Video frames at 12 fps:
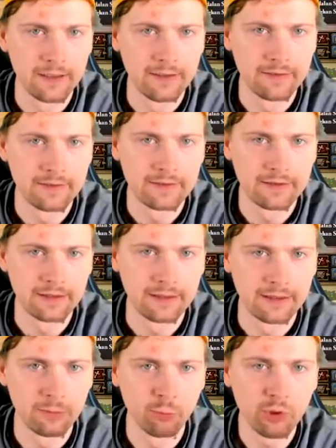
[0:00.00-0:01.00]
And
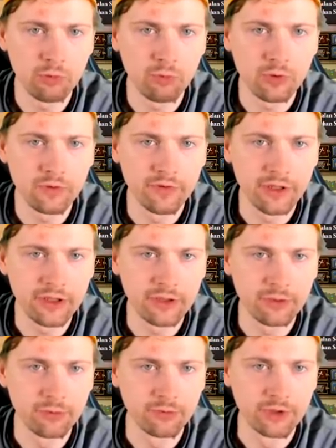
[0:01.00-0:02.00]
we will need
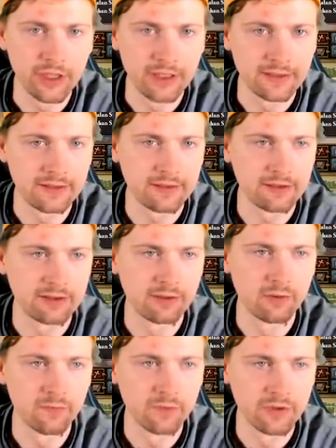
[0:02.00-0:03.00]
to just
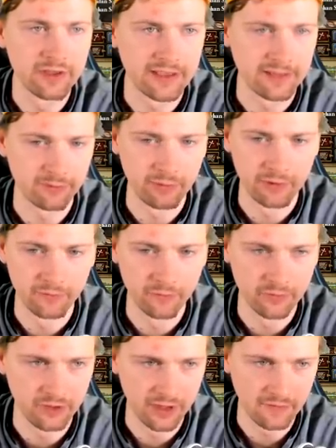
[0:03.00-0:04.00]
scornfully insult one of
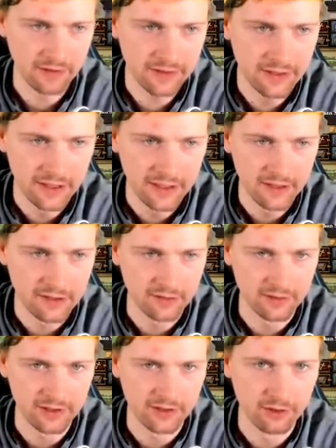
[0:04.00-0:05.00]
those rivals. So
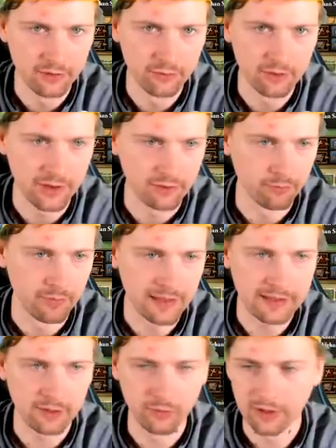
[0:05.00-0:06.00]
just go and do that on
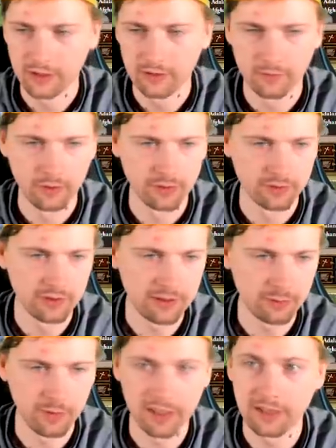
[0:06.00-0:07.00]
Muscovy, because this
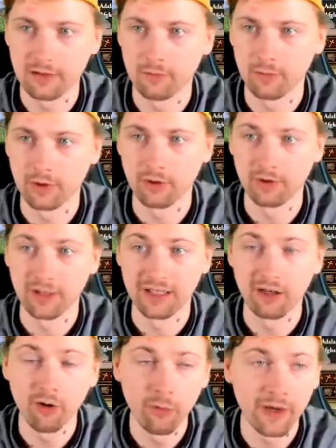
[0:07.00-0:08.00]
way we're gonna
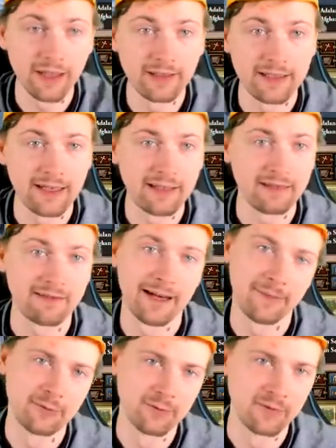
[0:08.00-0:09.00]
go and get
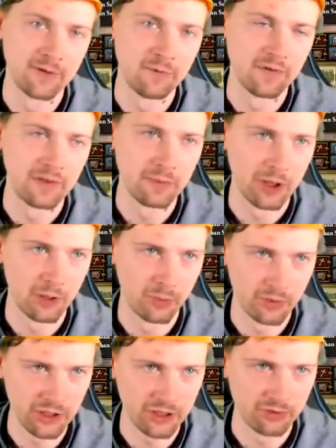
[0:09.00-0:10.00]
up to 50 power
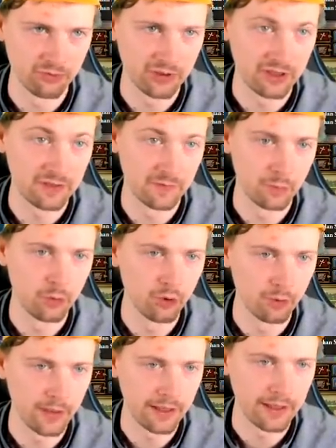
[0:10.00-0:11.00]
projection to get even
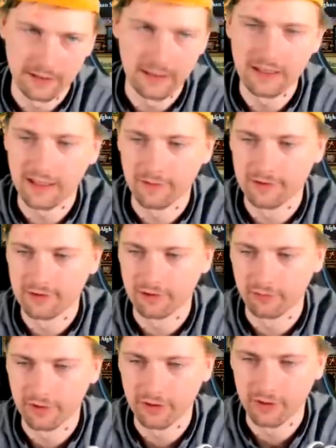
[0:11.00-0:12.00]
more mana. Income is
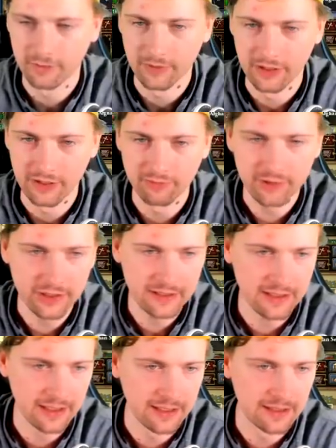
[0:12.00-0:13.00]
slowly gonna be
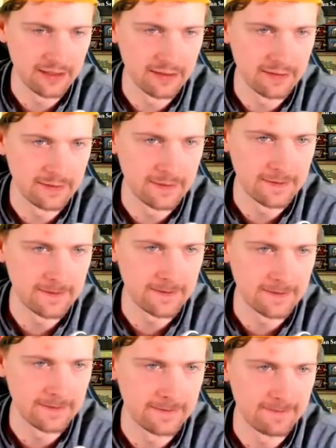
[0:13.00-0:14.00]
increased, and
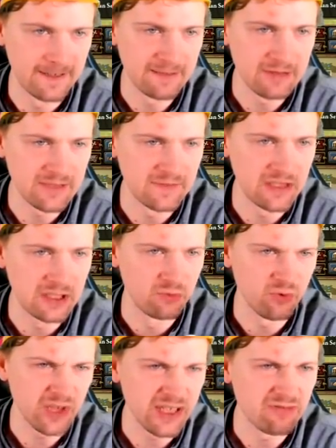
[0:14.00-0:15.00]
I'm just thinking,
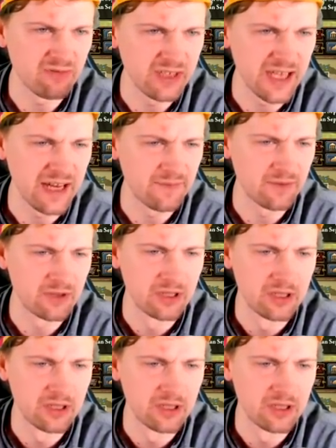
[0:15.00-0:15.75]
do I really have